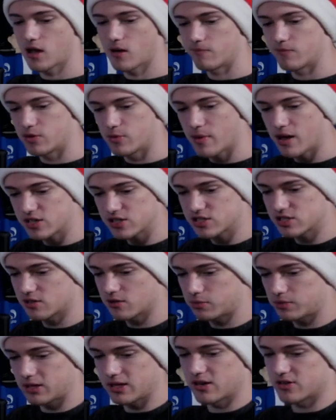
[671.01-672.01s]
You mentioned the
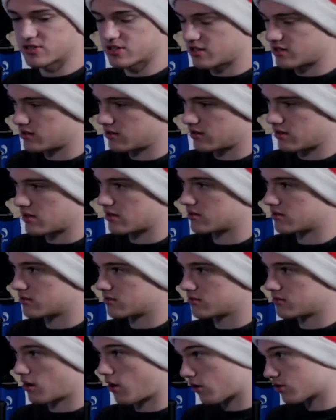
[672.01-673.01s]
players that
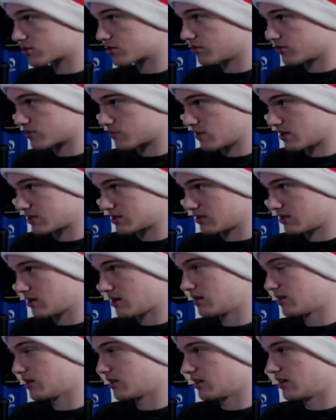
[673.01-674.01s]
Arsenal is missing
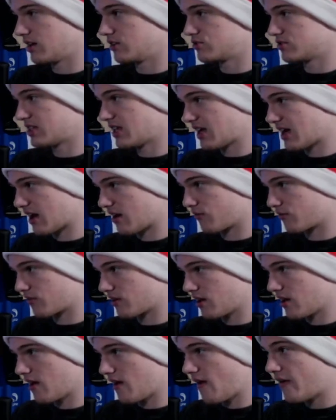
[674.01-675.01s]
and the issues they have.
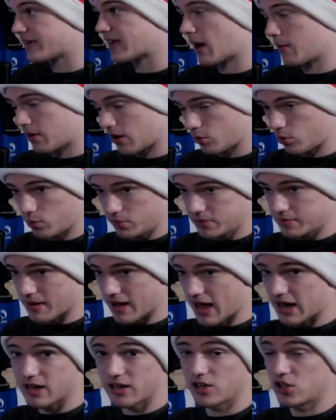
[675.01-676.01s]
Gabriel will be
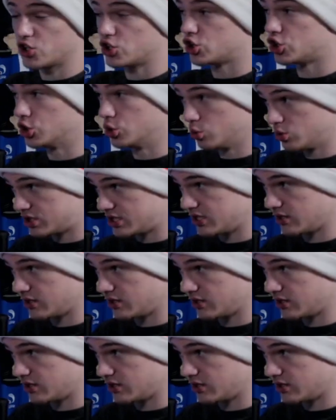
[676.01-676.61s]
back. Huge deal